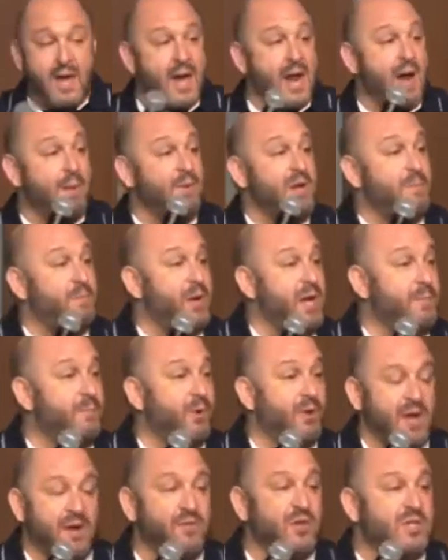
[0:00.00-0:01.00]
And how many
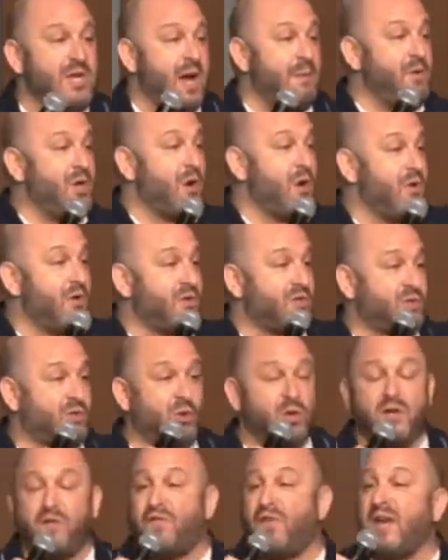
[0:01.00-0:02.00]
people, every time you go to the
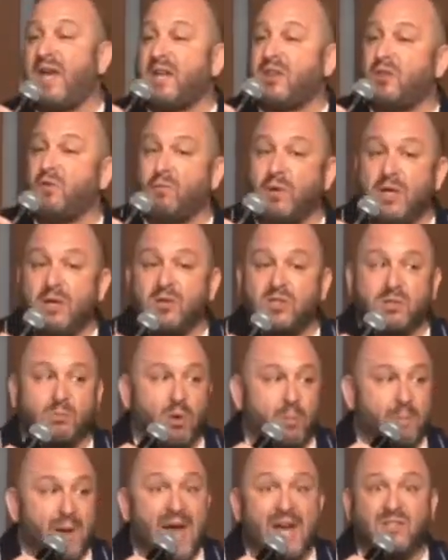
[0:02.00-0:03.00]
store, you forget the
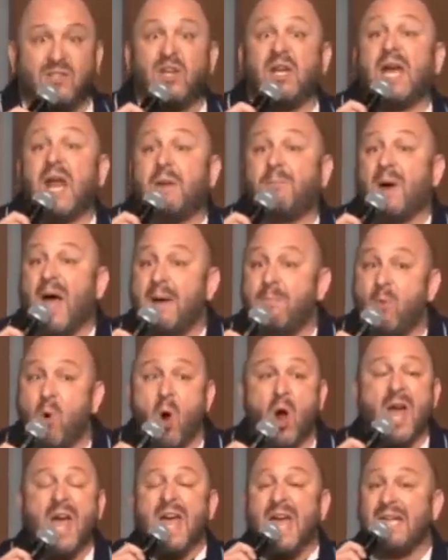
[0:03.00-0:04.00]
reusable bags and you got to buy
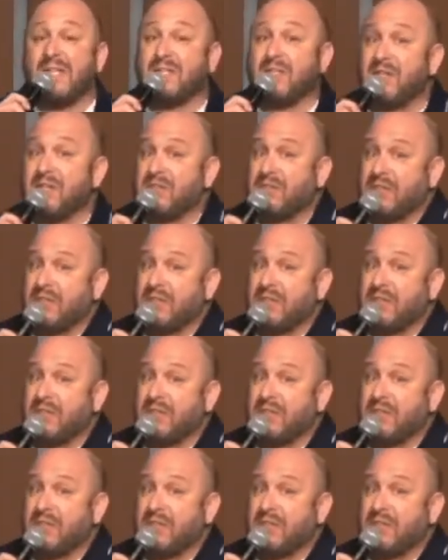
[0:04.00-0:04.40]
more? It's a